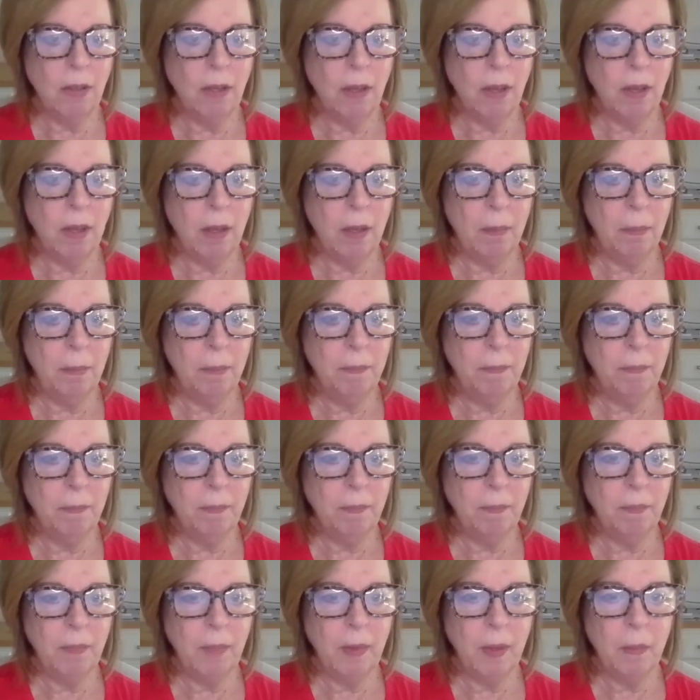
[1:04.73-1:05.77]
Um,
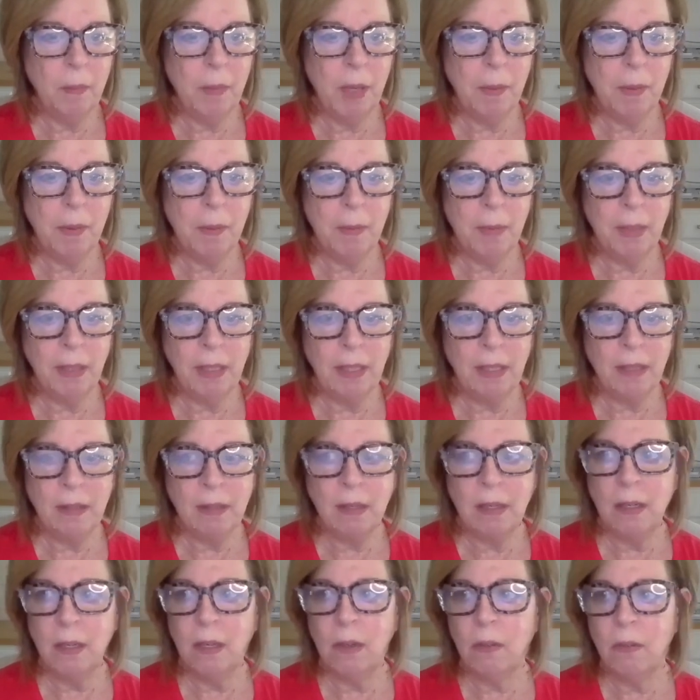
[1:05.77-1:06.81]
Maybe
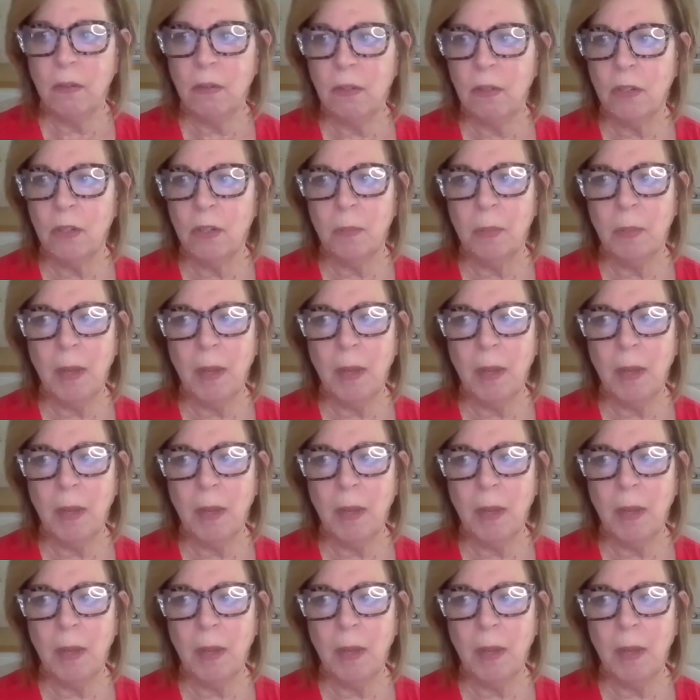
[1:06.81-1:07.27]
Melissa knows too,